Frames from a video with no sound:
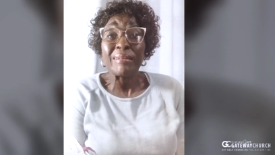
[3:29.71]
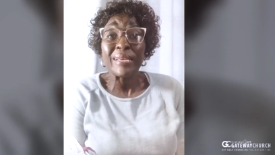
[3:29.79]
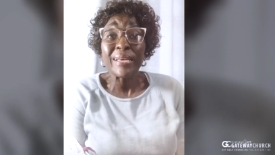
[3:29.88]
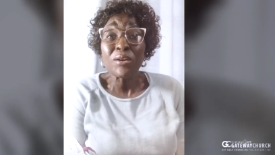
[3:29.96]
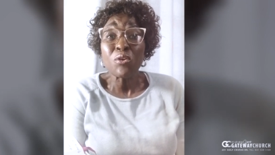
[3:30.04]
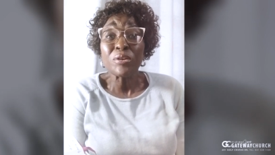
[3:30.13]

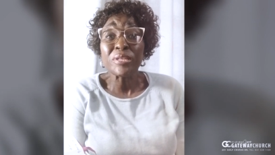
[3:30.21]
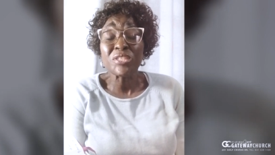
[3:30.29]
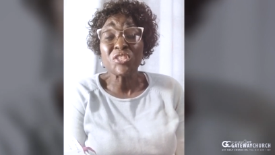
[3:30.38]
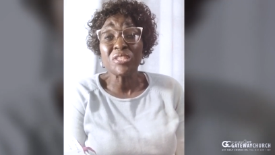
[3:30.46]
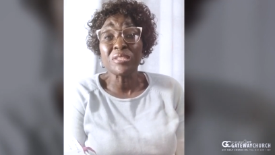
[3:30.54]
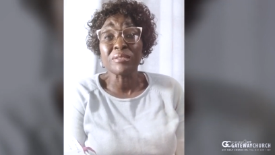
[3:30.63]
her
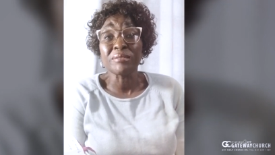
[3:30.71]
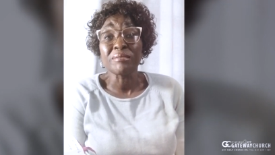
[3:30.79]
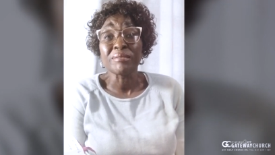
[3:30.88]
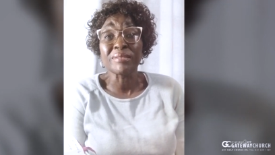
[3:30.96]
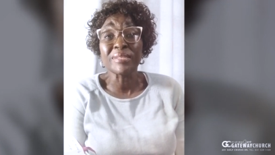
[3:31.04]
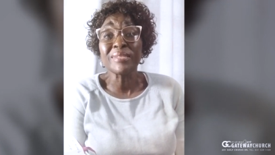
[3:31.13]
condition
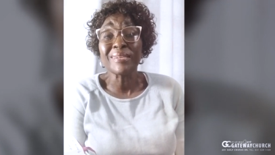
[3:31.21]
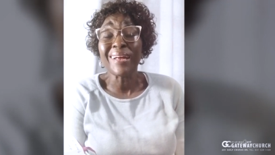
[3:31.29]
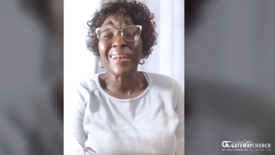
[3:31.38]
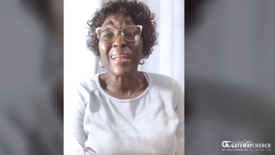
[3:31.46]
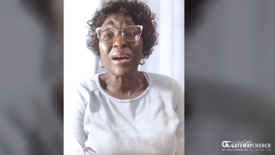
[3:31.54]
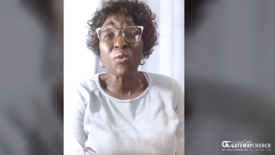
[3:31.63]
didn't
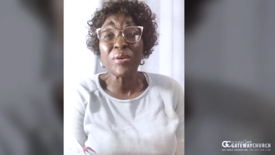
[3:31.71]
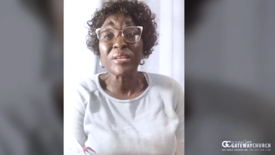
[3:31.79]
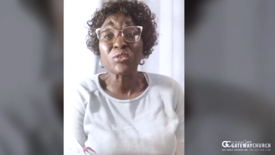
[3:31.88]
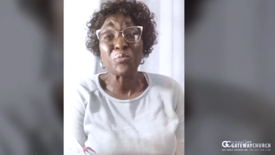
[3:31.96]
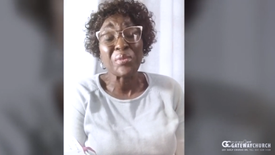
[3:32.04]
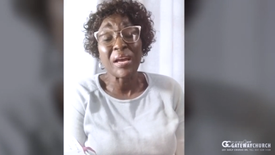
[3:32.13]
allow her to be